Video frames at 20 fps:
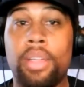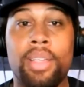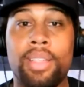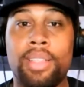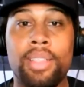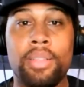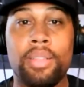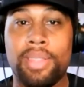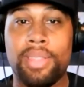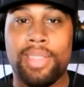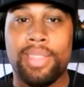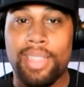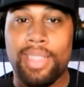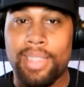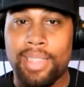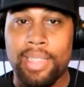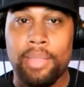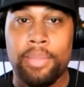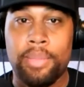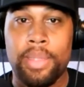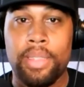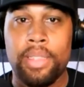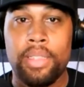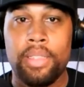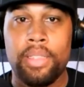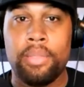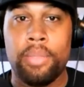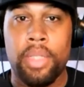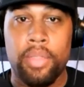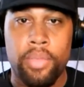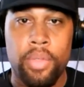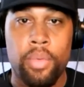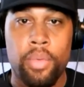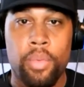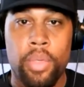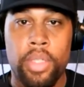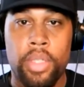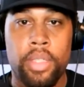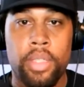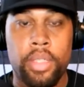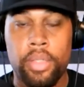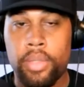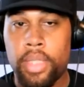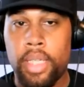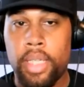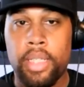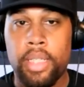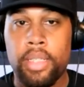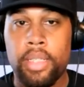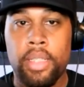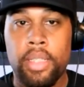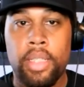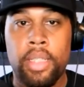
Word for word: No, it's not a competition, but if you want it, go get it.